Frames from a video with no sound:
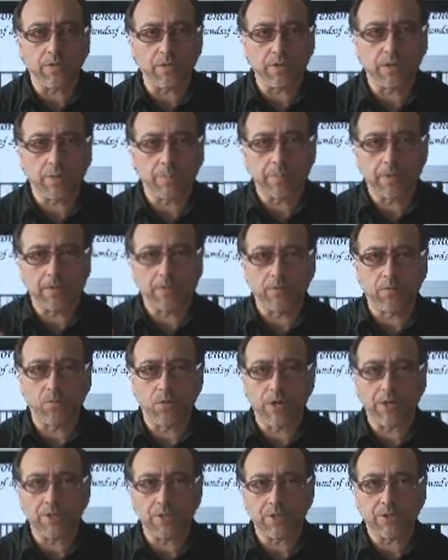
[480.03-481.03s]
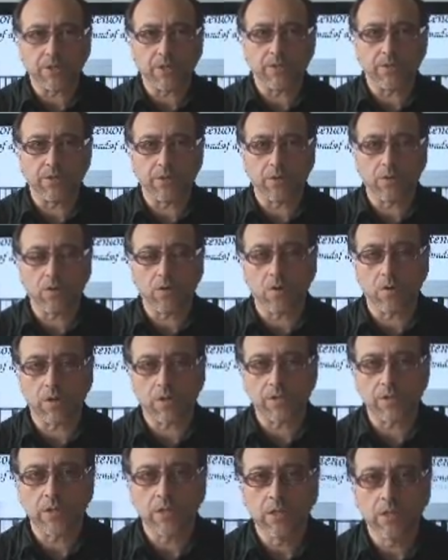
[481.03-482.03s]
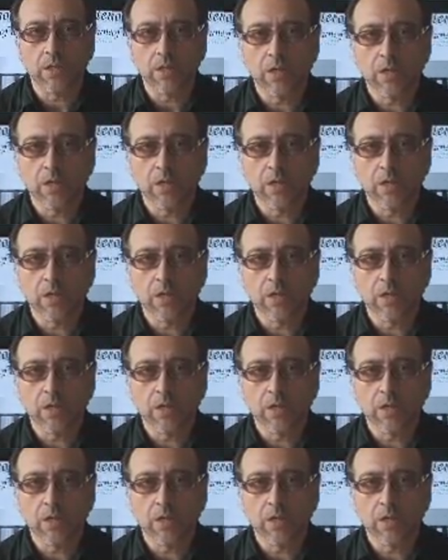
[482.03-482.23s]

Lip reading: think about the ranges in their chorus.